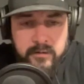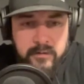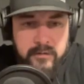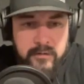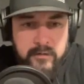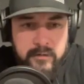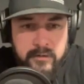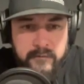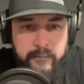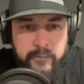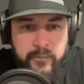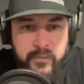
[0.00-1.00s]
That's where this came.
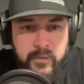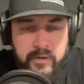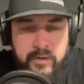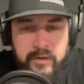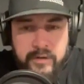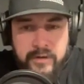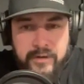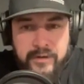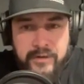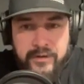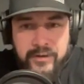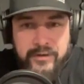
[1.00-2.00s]
That's where it came from.
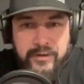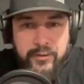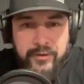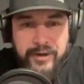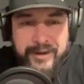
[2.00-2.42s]
So I'm